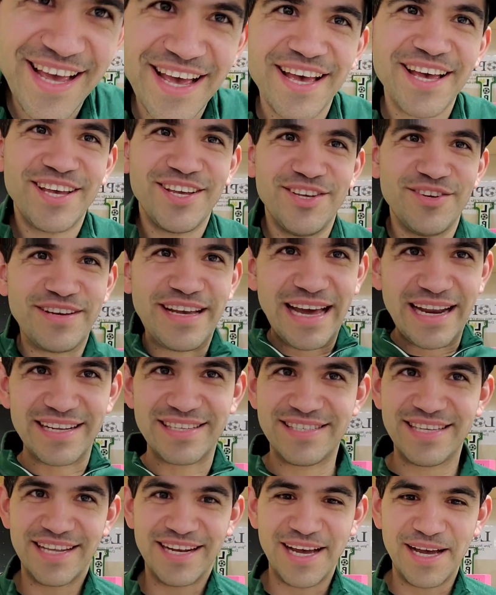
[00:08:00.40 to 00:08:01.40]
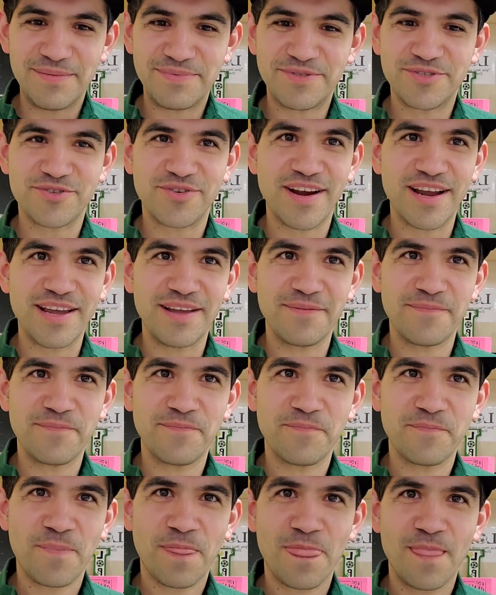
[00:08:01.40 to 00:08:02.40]
You got to sit up straight,
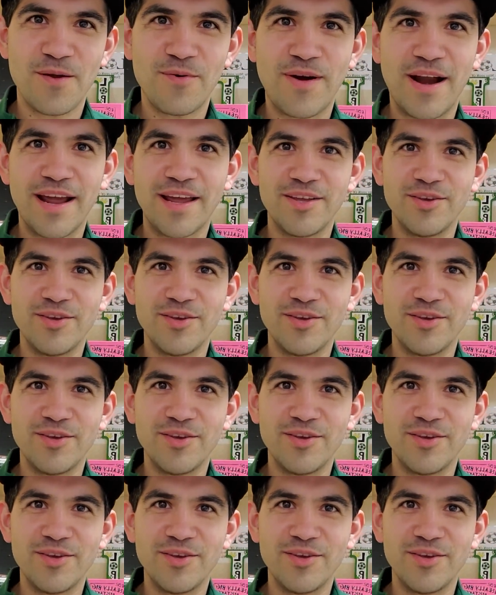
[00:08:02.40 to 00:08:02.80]
right?